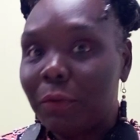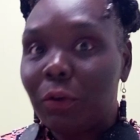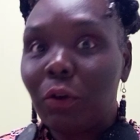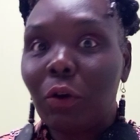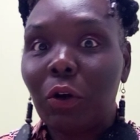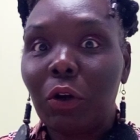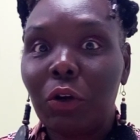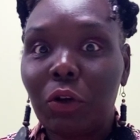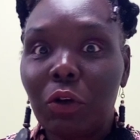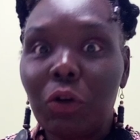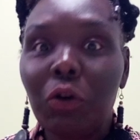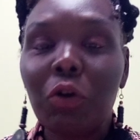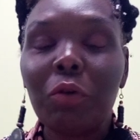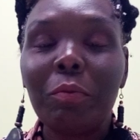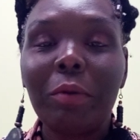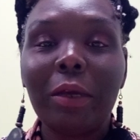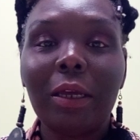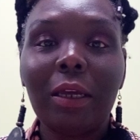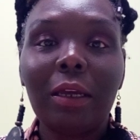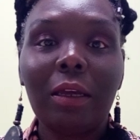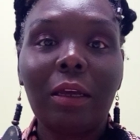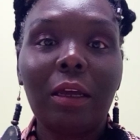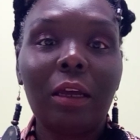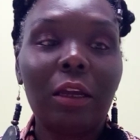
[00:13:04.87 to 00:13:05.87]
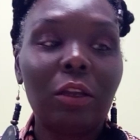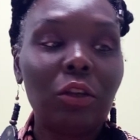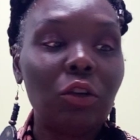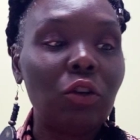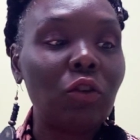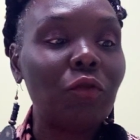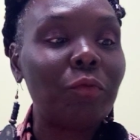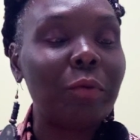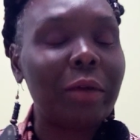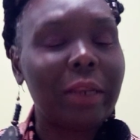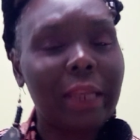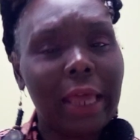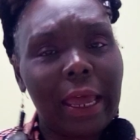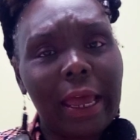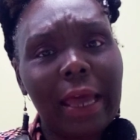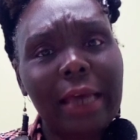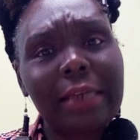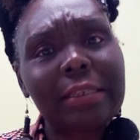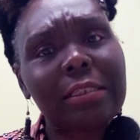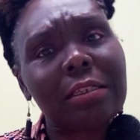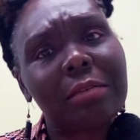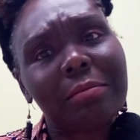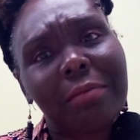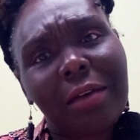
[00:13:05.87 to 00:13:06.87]
if you're a newbie and you've been
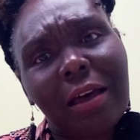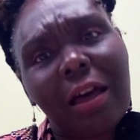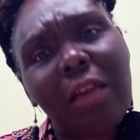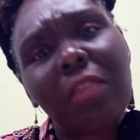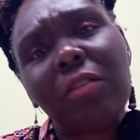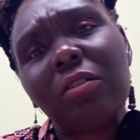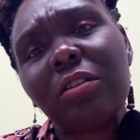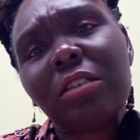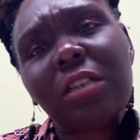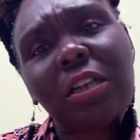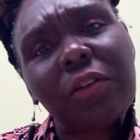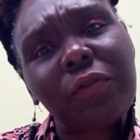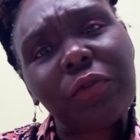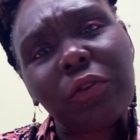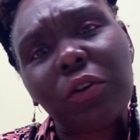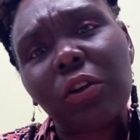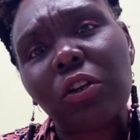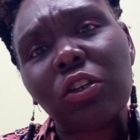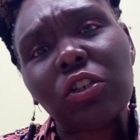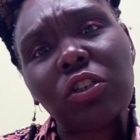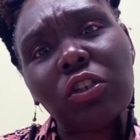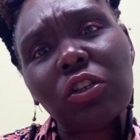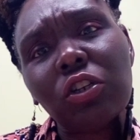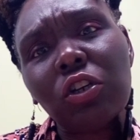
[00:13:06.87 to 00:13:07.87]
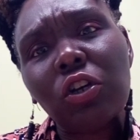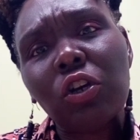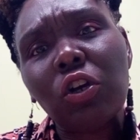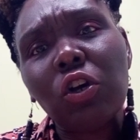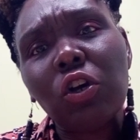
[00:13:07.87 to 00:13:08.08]
asked some other different